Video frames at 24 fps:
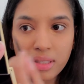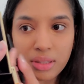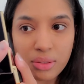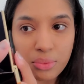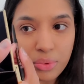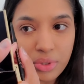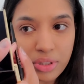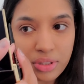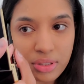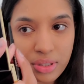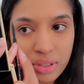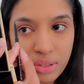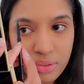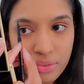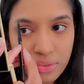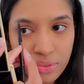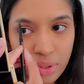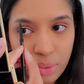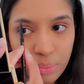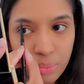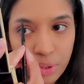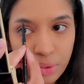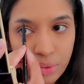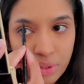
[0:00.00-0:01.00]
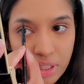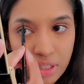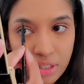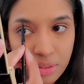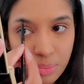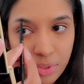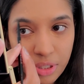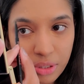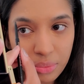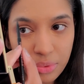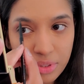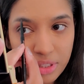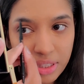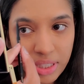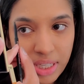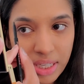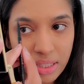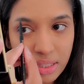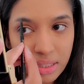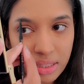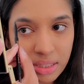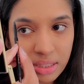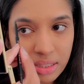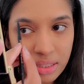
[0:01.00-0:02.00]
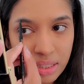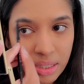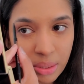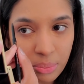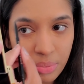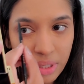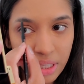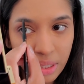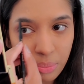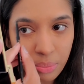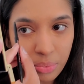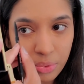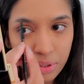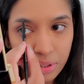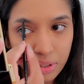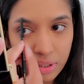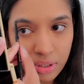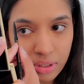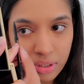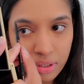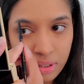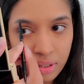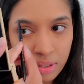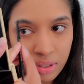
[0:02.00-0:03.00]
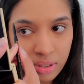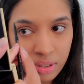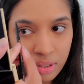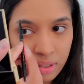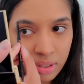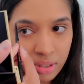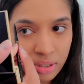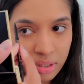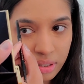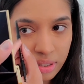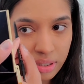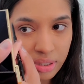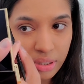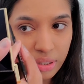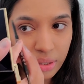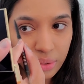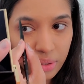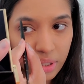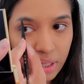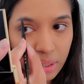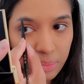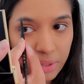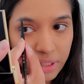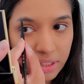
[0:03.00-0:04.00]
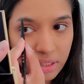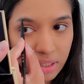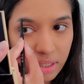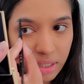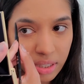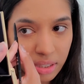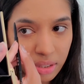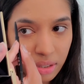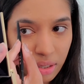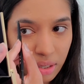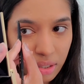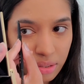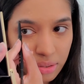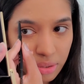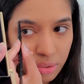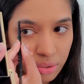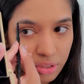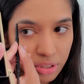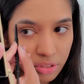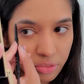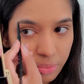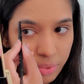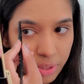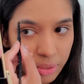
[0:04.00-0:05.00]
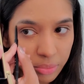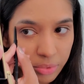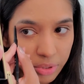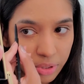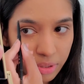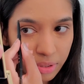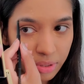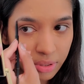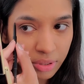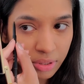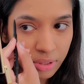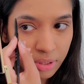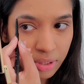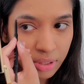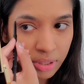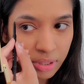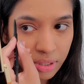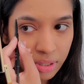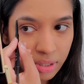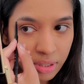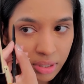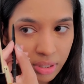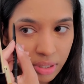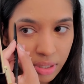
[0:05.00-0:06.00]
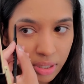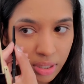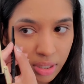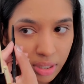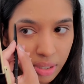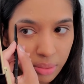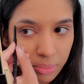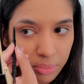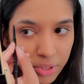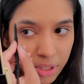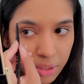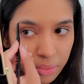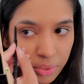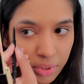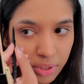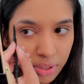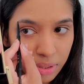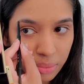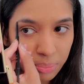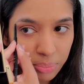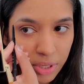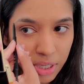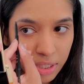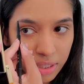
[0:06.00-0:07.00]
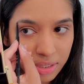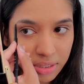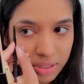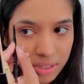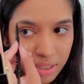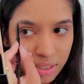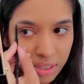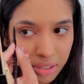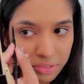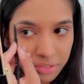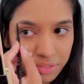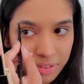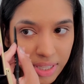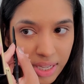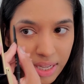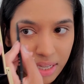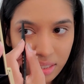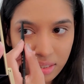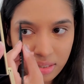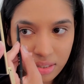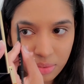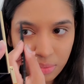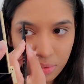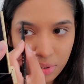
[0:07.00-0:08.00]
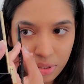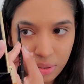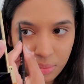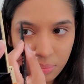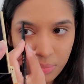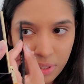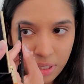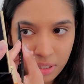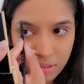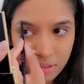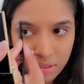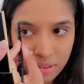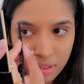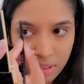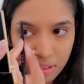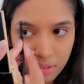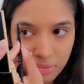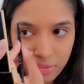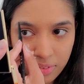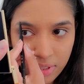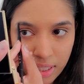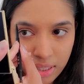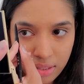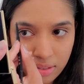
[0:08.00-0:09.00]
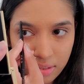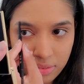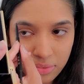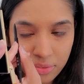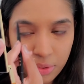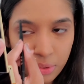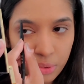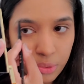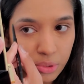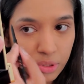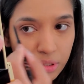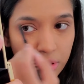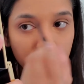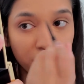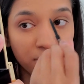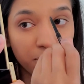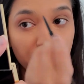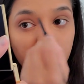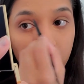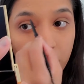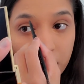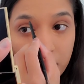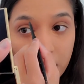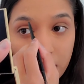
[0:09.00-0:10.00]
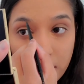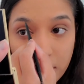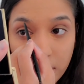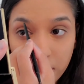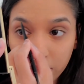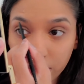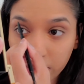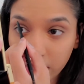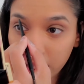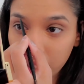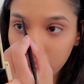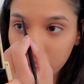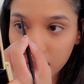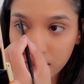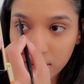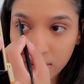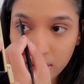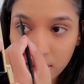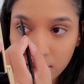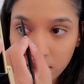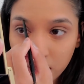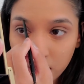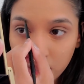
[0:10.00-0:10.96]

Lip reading: the word to use for a protest, but it was nice to see people, you know, coming together, all sorts of people. There were Pakistani flags, there were Palestinian flags, of course, Bangladeshi flags,